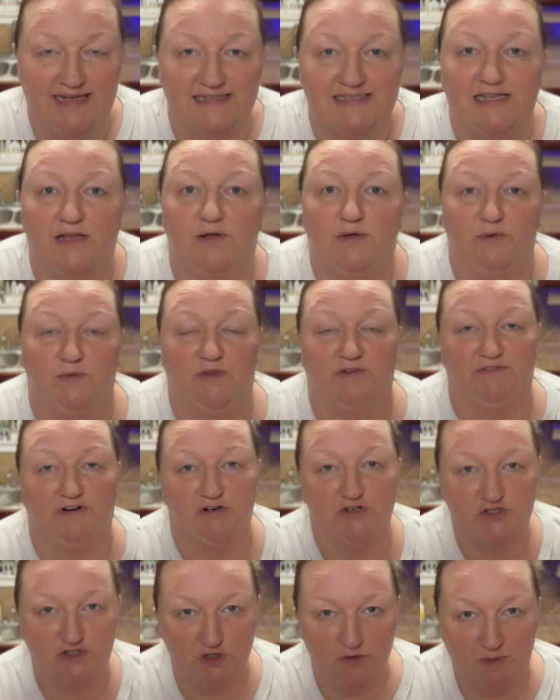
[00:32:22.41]
so the
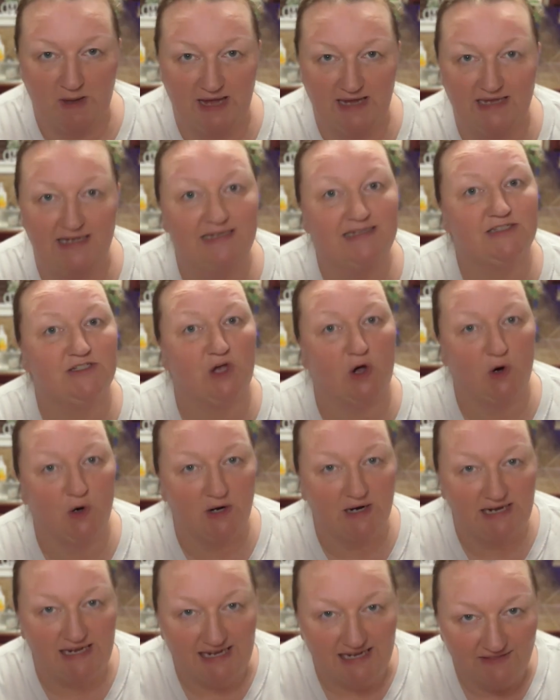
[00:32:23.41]
first 2 pans
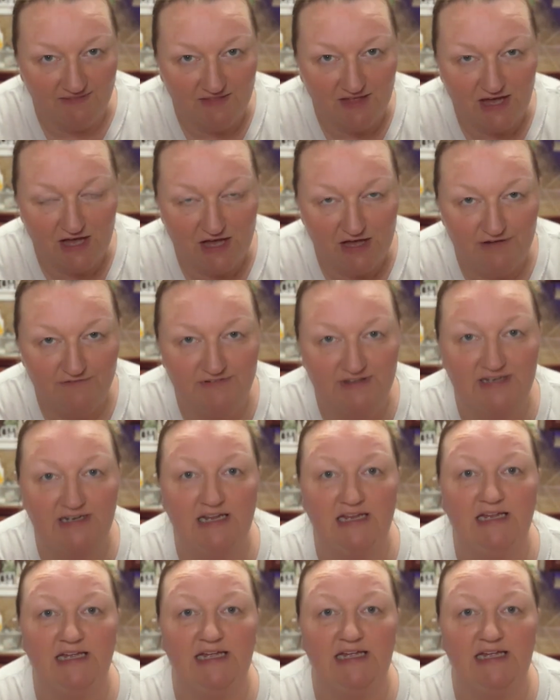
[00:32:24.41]
are in the oven.